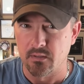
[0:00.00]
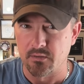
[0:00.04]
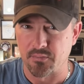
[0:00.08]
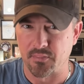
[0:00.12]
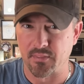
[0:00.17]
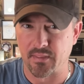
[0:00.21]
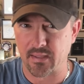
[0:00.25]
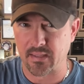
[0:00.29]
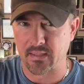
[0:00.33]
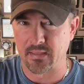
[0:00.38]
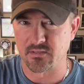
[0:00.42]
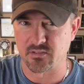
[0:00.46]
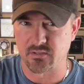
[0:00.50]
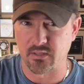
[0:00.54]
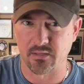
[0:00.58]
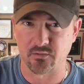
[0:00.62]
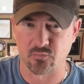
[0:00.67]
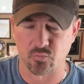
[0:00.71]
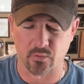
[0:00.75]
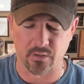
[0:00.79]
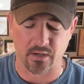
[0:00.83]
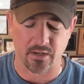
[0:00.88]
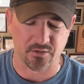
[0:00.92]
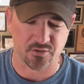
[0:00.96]
thing as
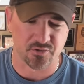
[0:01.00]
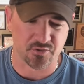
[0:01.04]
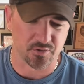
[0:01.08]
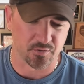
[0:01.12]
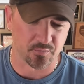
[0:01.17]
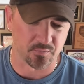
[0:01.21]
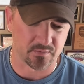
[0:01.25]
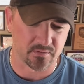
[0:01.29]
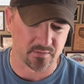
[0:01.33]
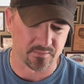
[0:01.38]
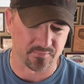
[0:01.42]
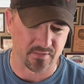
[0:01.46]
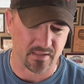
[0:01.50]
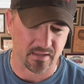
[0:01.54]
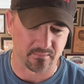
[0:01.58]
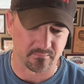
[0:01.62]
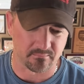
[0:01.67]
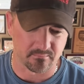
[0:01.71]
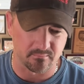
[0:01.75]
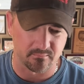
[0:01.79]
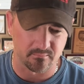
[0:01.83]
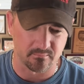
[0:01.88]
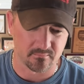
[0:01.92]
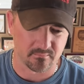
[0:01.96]
when I shoot, if that
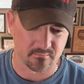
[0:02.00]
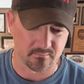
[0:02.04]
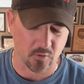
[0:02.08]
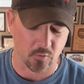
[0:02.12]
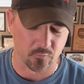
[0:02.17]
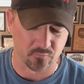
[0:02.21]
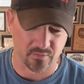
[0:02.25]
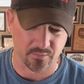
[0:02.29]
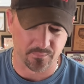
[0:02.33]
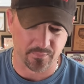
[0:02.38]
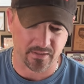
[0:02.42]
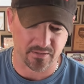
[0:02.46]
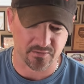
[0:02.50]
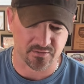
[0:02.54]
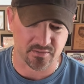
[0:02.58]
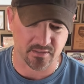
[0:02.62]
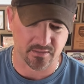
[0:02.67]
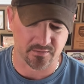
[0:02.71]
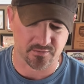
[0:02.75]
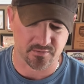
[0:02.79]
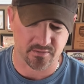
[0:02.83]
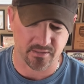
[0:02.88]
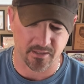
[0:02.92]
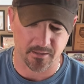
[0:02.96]
hopefully makes
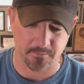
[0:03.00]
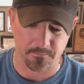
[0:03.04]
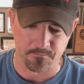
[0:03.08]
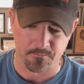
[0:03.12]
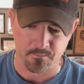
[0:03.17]
sense there.